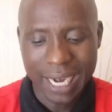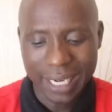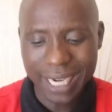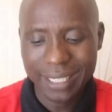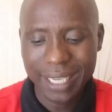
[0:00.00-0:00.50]

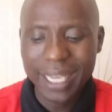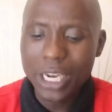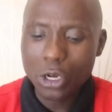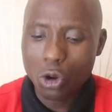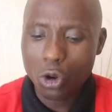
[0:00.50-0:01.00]
does
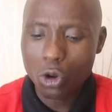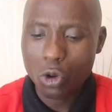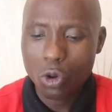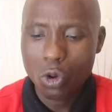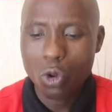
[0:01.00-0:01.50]
he
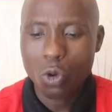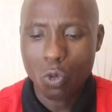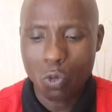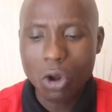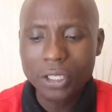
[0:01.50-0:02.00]
know
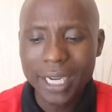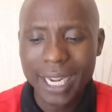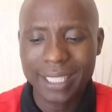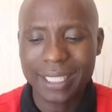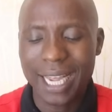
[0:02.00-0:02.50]
what
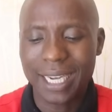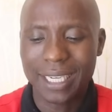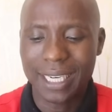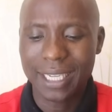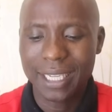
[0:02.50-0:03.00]

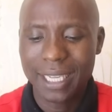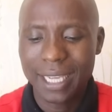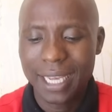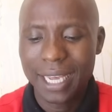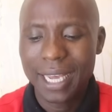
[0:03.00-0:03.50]
exactly
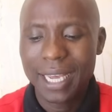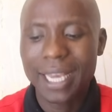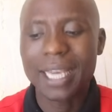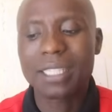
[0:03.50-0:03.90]
he